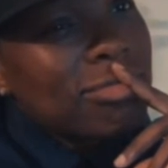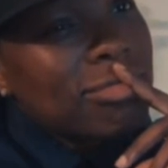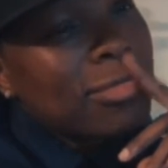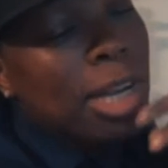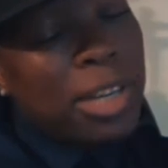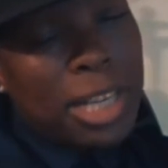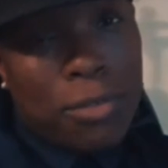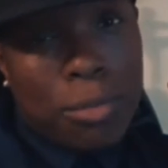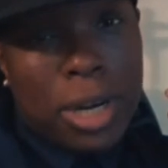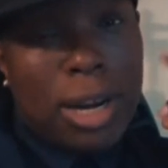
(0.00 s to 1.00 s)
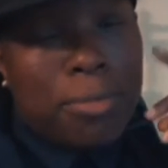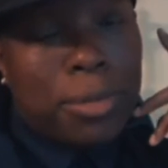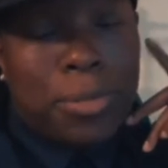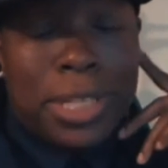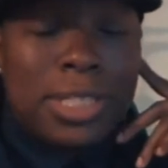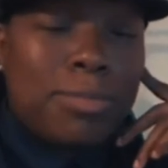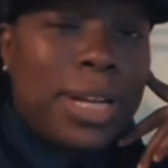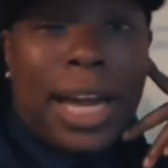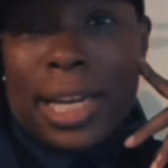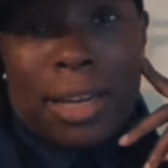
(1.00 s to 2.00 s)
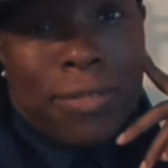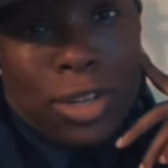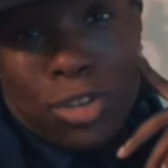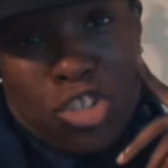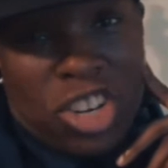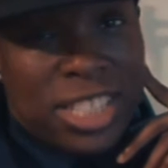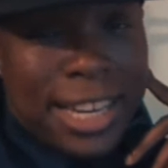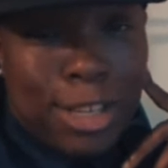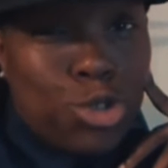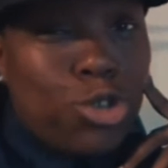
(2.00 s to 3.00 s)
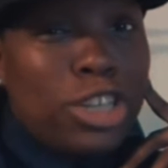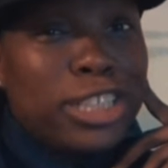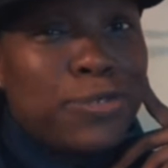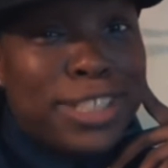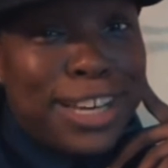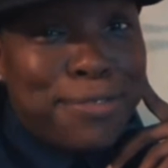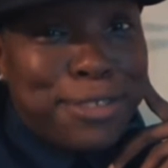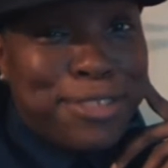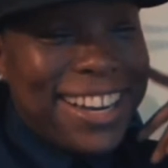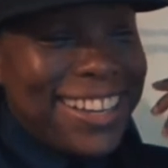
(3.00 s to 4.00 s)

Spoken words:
I'm going to give him a couple of pieces, but I ain't giving it all because I ain't do all this for nothing, right?